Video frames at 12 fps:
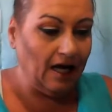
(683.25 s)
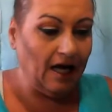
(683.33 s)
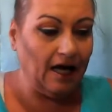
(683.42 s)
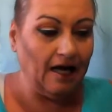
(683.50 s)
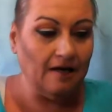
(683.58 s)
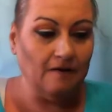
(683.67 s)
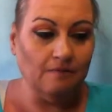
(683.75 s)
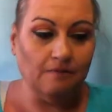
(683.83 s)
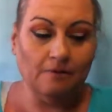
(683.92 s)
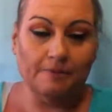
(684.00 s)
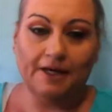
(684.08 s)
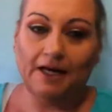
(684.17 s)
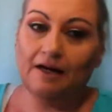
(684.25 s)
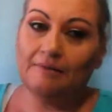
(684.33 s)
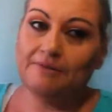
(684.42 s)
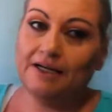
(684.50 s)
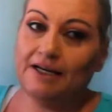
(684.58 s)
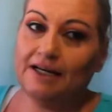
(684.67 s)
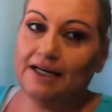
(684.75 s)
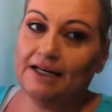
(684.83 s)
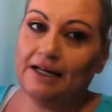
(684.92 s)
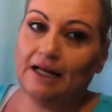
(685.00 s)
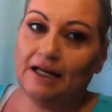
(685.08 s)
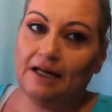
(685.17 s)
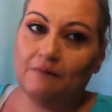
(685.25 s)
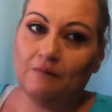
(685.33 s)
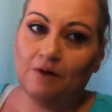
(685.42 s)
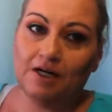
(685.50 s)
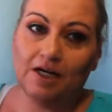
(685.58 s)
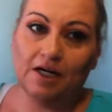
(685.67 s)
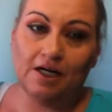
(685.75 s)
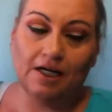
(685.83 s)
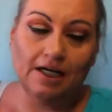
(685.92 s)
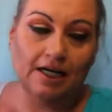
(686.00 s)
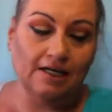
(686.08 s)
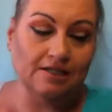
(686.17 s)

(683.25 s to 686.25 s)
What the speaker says: I will be updating it. I am working on it